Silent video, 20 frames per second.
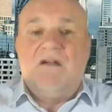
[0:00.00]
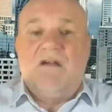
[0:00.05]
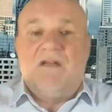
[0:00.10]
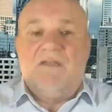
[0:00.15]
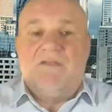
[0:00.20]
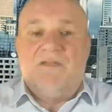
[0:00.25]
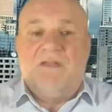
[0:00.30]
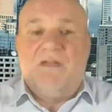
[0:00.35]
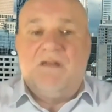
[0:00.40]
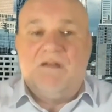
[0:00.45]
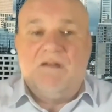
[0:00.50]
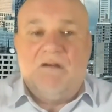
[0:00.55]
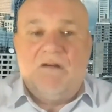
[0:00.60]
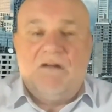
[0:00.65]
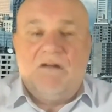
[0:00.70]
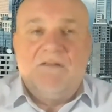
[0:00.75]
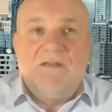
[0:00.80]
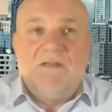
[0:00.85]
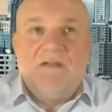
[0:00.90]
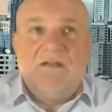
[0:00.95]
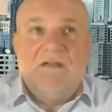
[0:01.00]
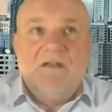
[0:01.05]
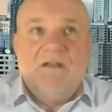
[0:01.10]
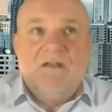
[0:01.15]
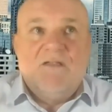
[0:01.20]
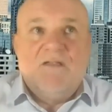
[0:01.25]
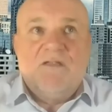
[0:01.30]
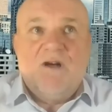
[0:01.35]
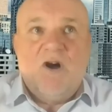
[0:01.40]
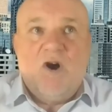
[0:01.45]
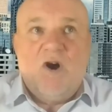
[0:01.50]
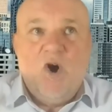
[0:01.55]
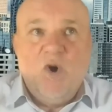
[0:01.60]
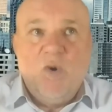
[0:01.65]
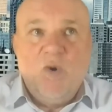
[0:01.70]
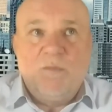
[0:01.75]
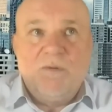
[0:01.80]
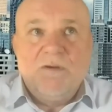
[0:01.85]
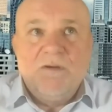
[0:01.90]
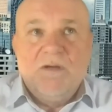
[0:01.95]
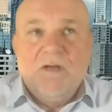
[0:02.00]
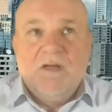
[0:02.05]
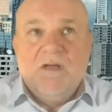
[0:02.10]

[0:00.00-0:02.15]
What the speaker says: I think, on the hope